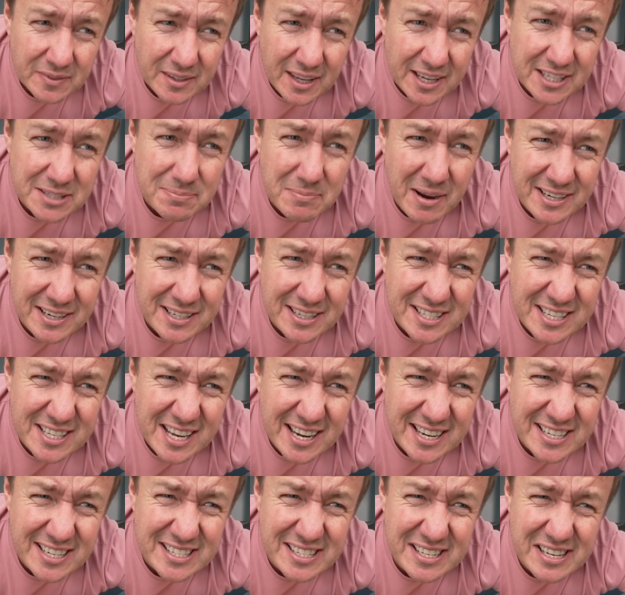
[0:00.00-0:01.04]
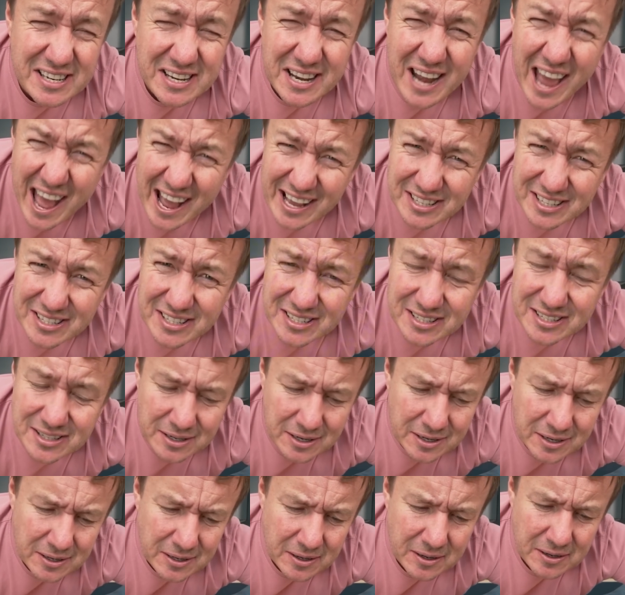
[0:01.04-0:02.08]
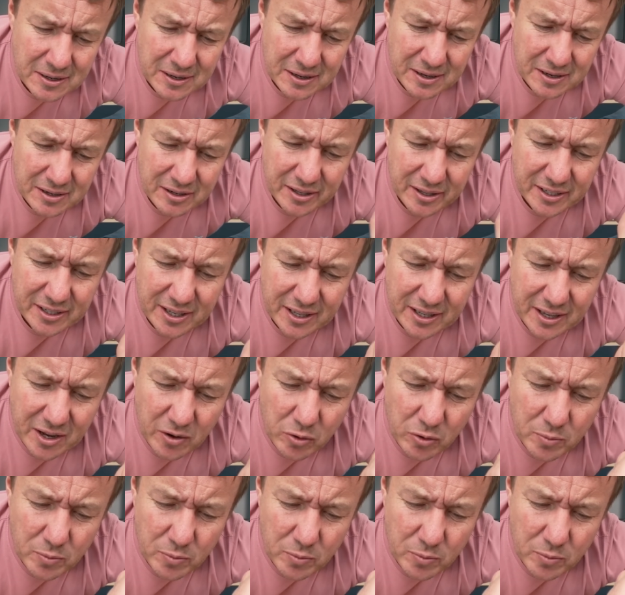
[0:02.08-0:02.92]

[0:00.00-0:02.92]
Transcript: It's made it taste less. Like it